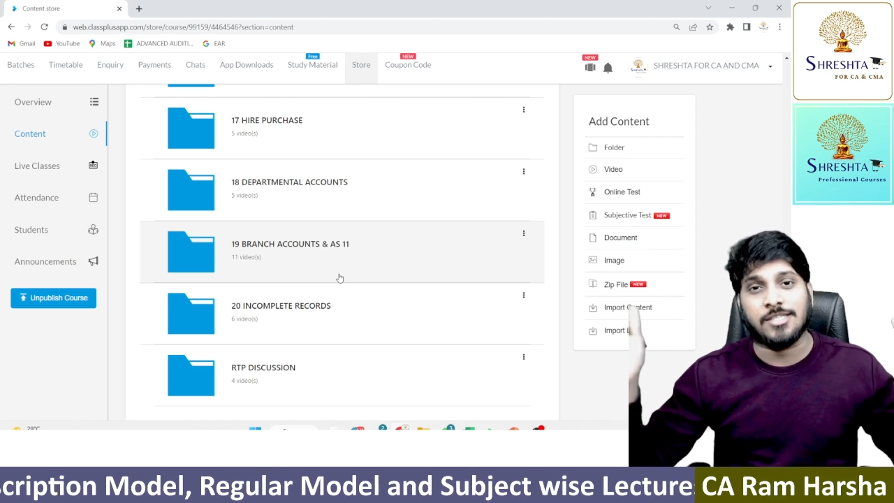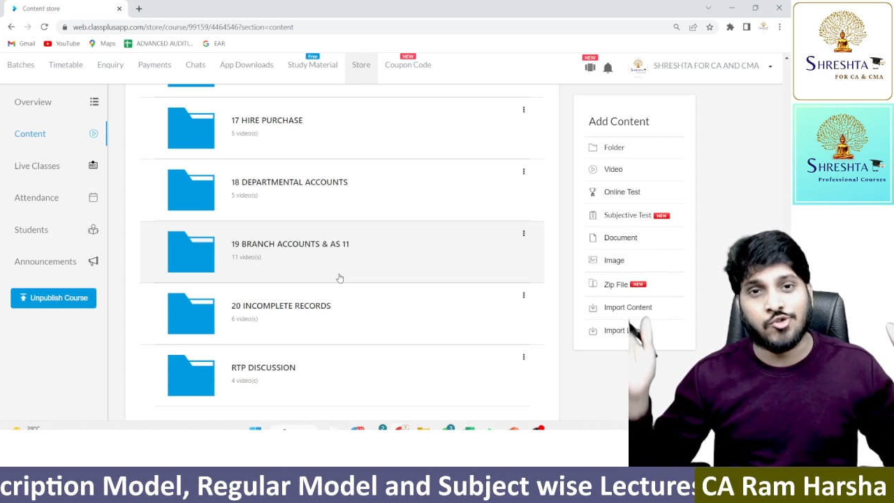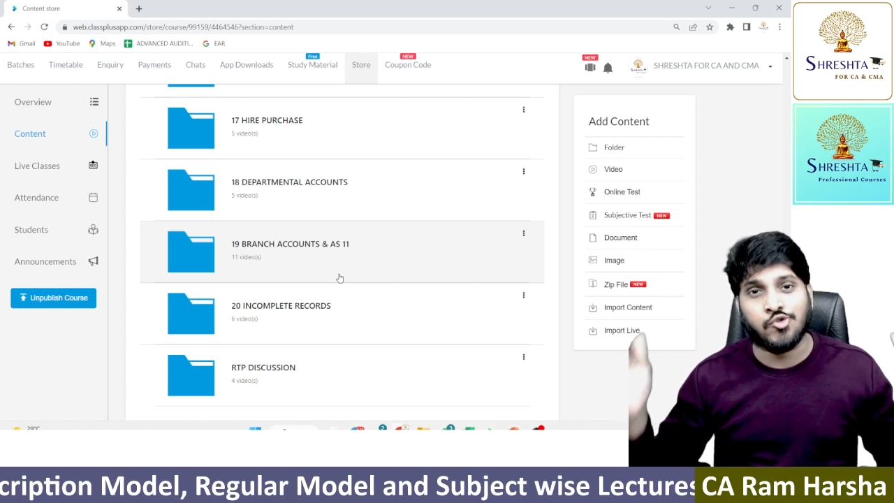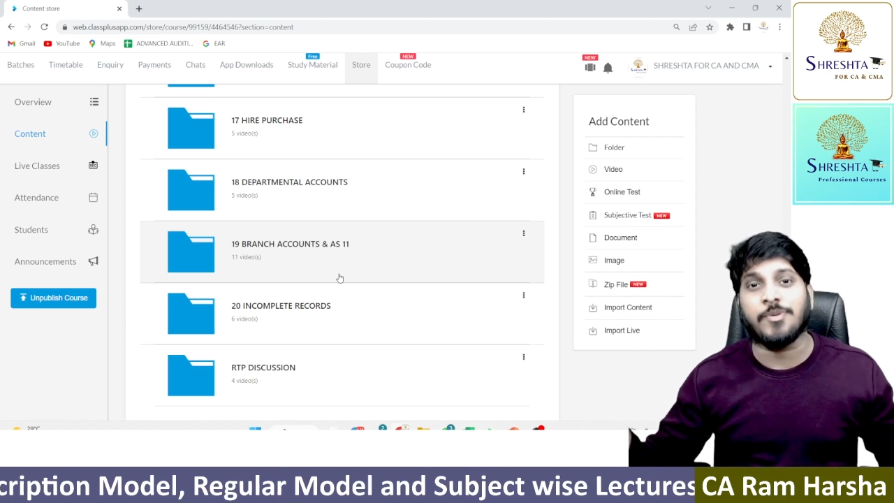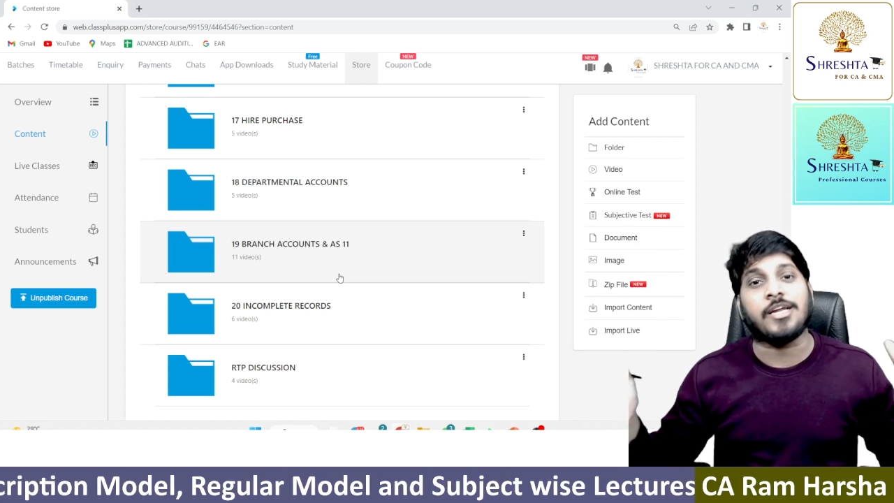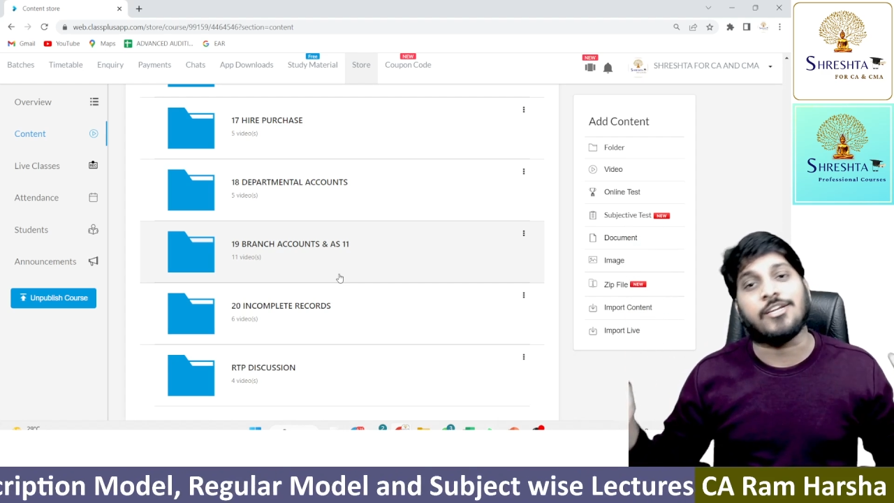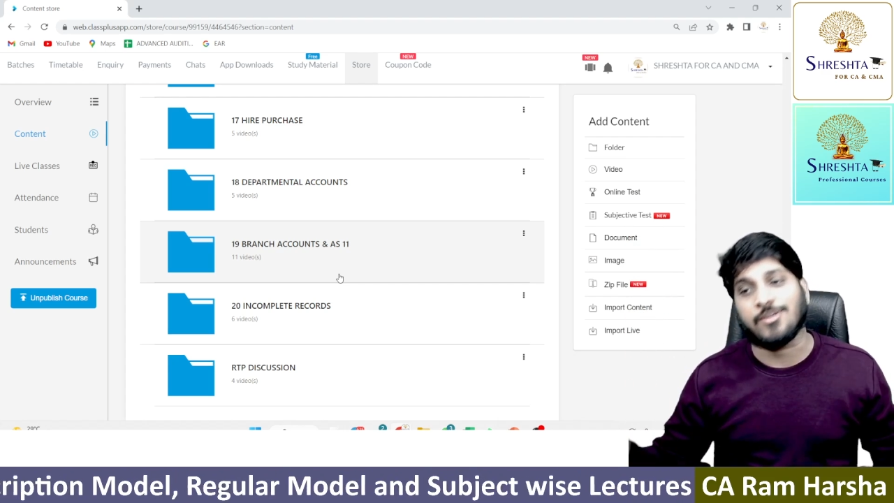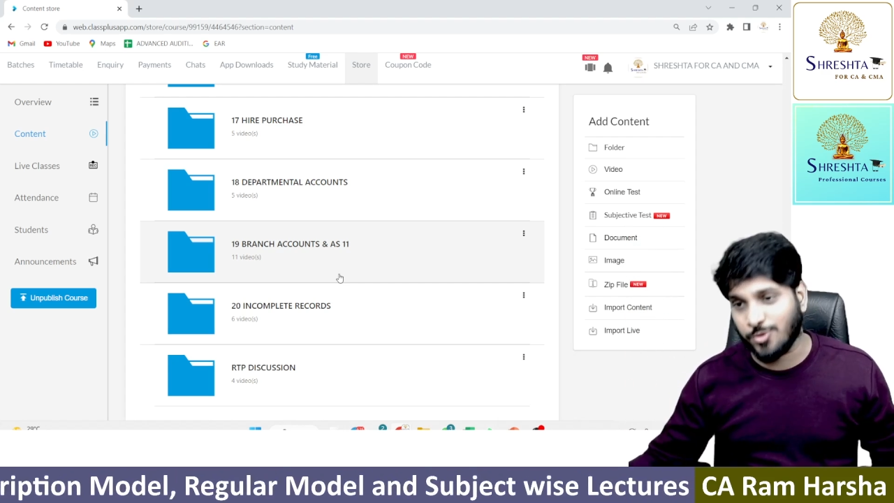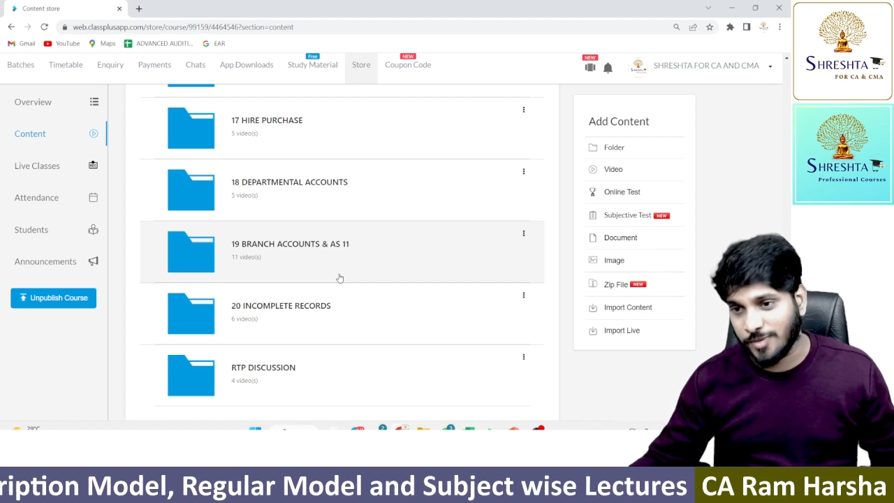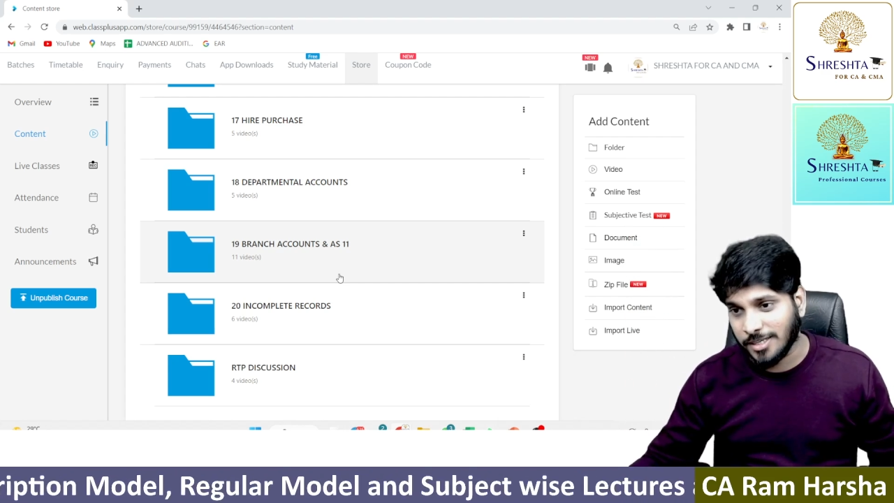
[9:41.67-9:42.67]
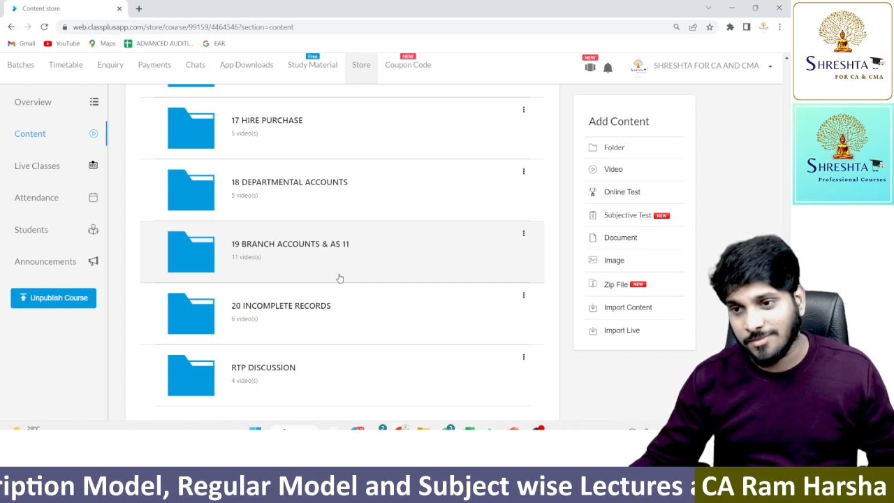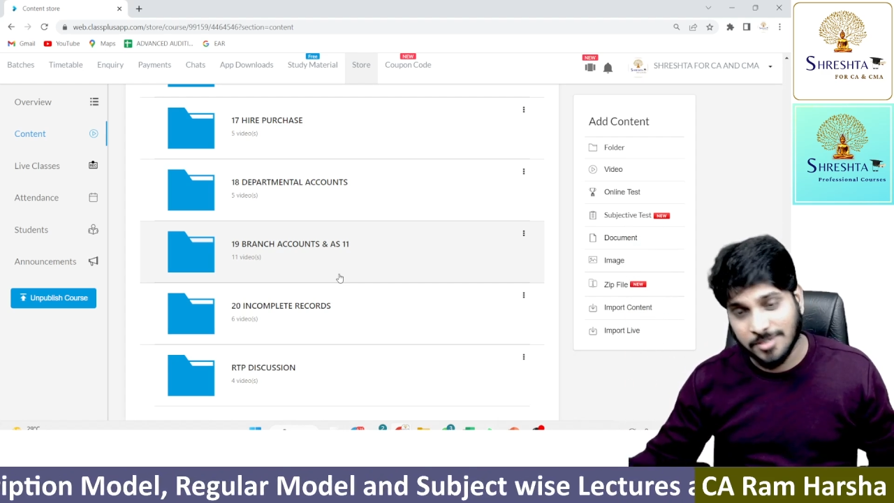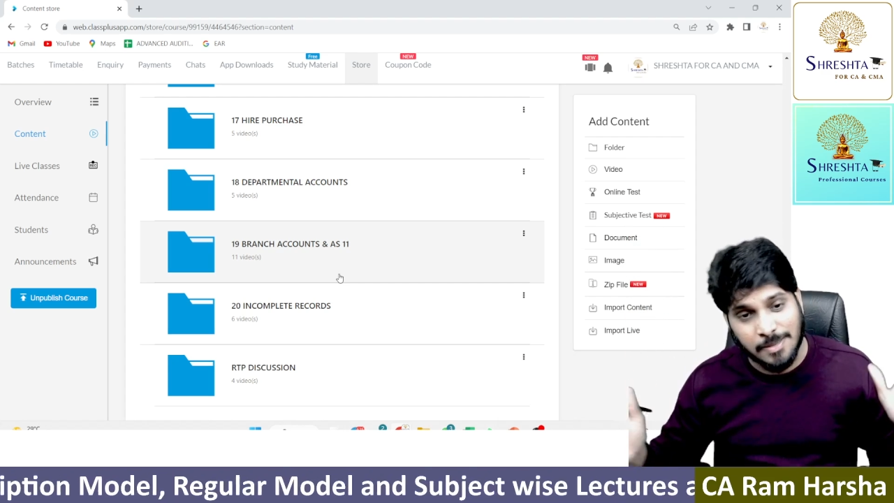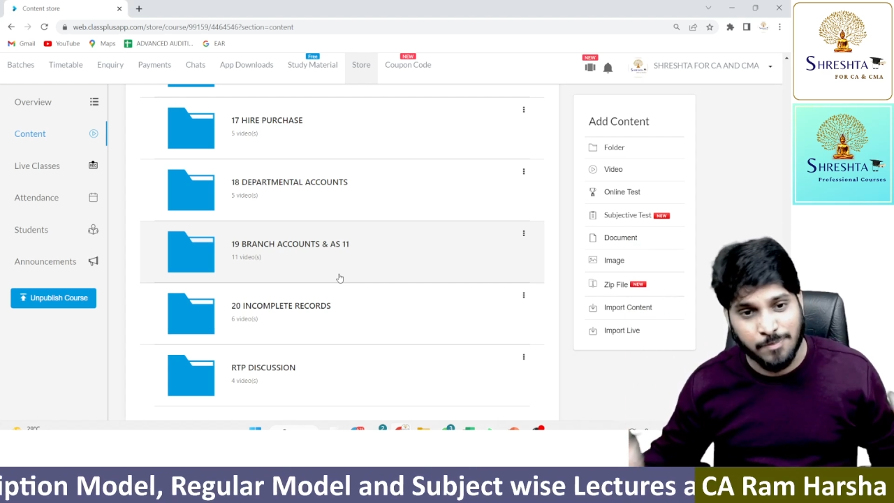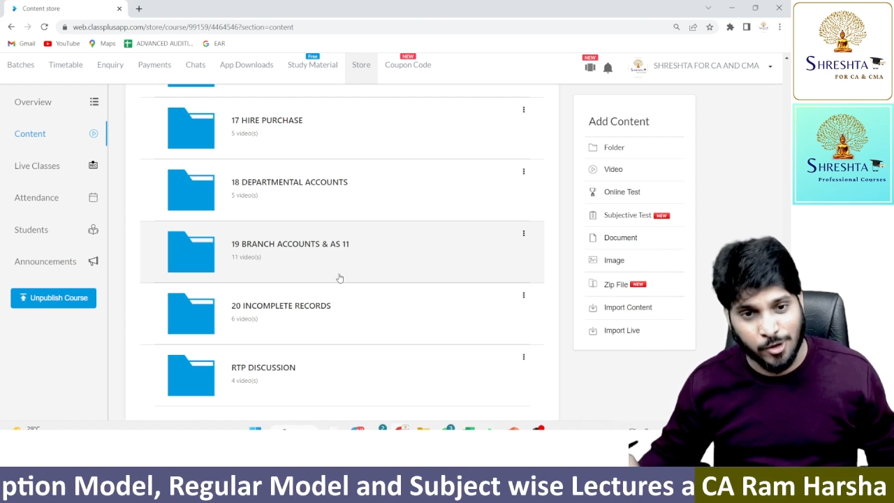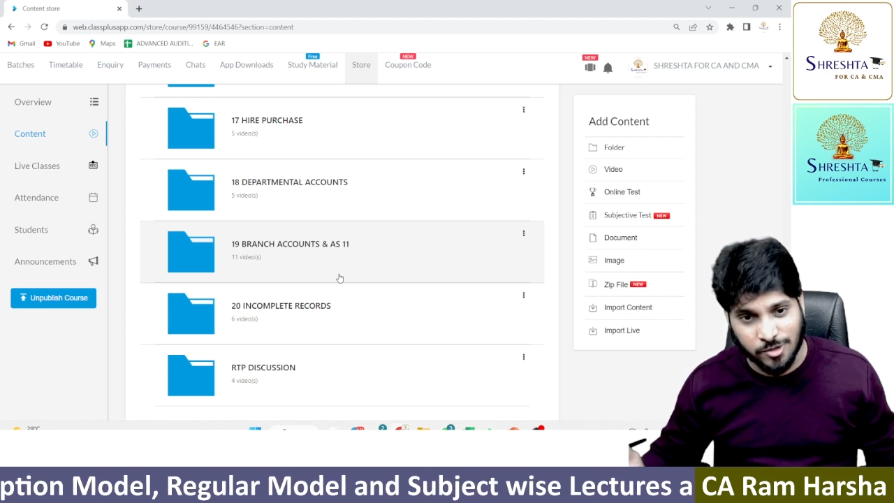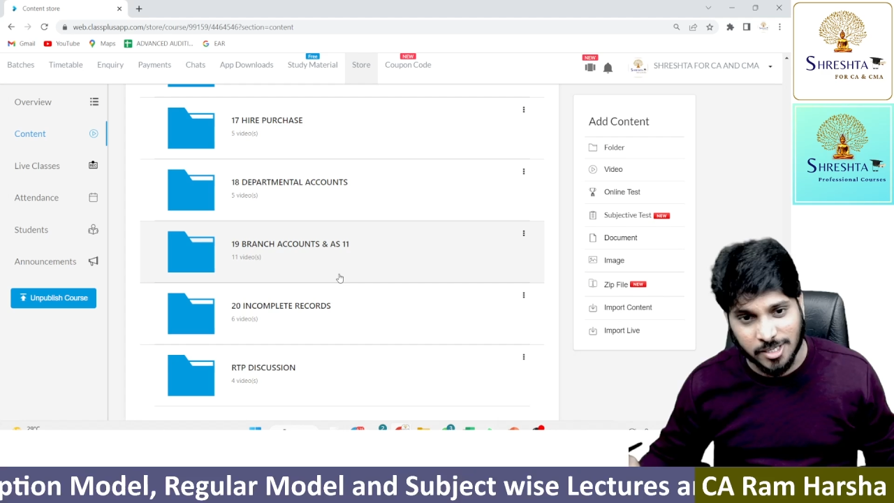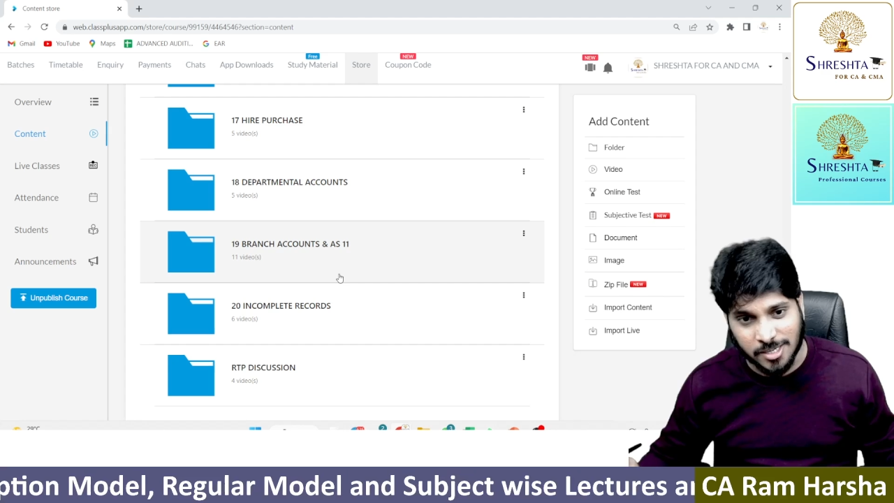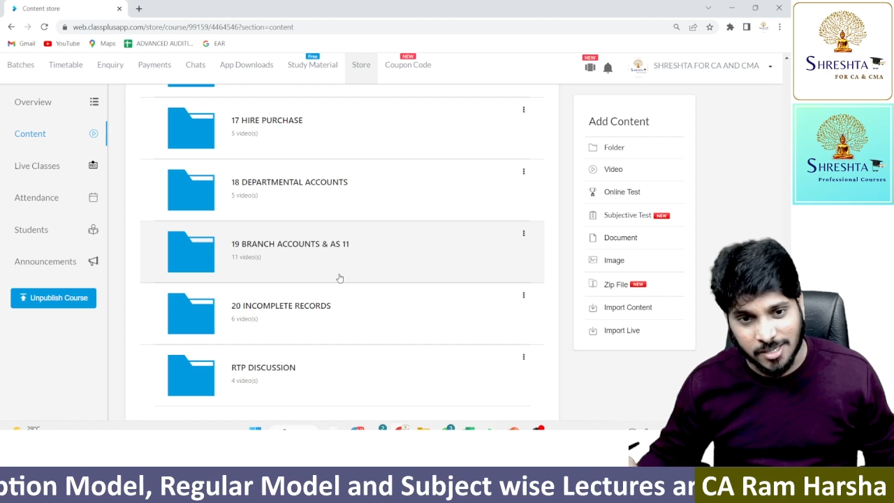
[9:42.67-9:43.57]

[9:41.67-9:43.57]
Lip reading: super hit movie. Simple logic.